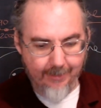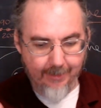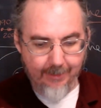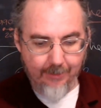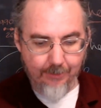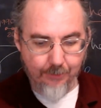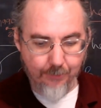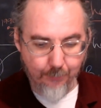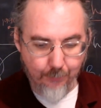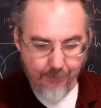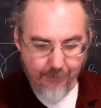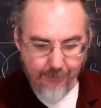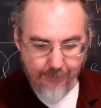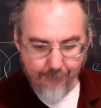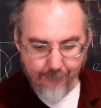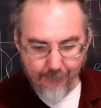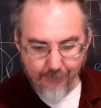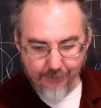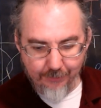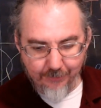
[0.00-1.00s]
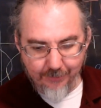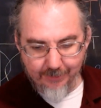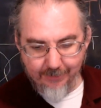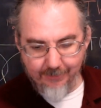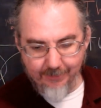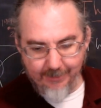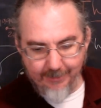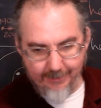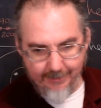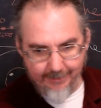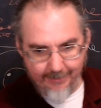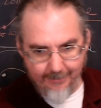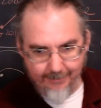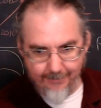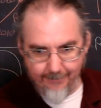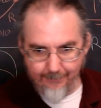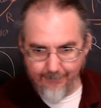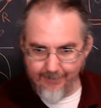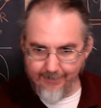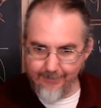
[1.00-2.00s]
So one of the first things he did, the
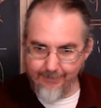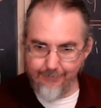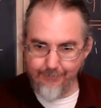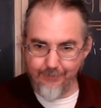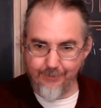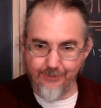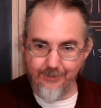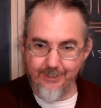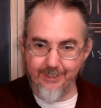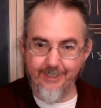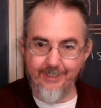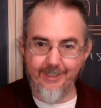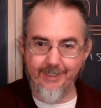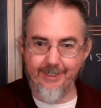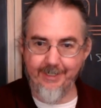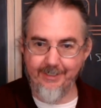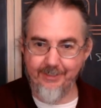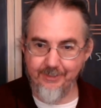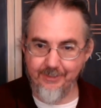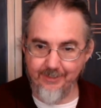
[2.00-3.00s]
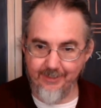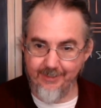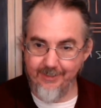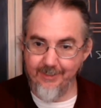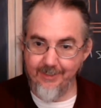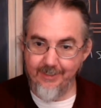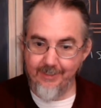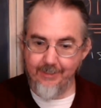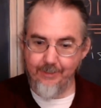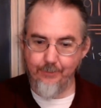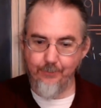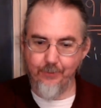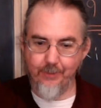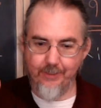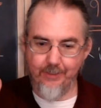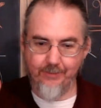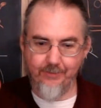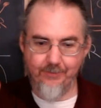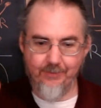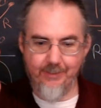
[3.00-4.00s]
very first day actually,
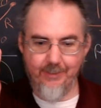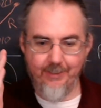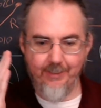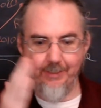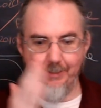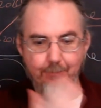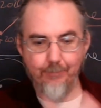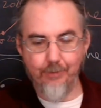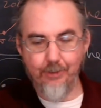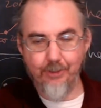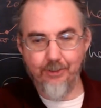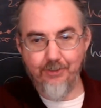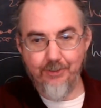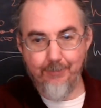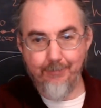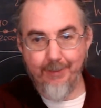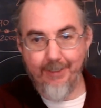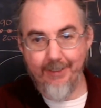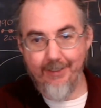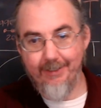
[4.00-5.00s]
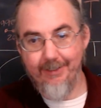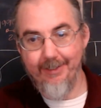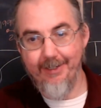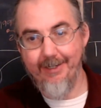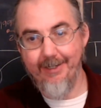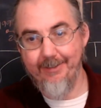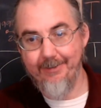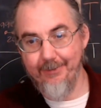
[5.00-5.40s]
was the Emergency Banking Act.